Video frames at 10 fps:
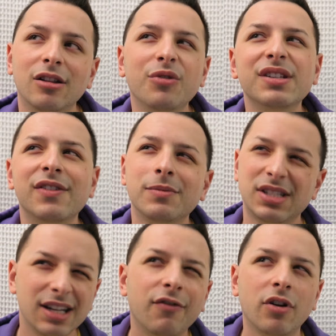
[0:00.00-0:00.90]
Louis'
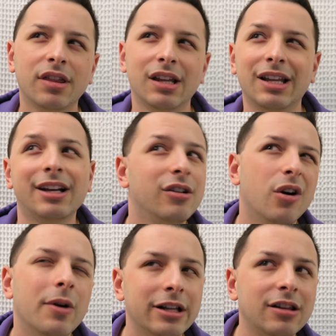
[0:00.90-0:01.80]
film's different than like a
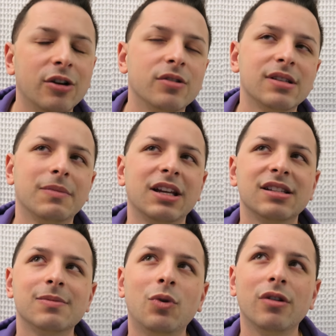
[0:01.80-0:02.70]
Going Clear or something.
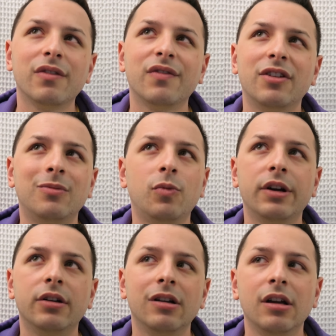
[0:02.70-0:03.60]
It's more of a film
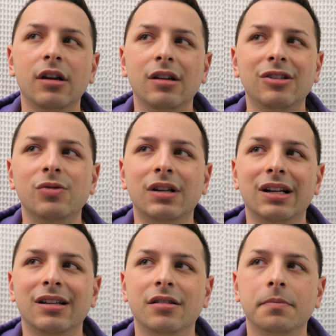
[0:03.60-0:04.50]
where you
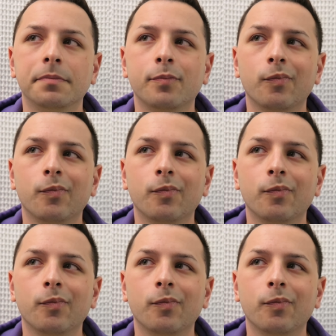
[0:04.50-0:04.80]
can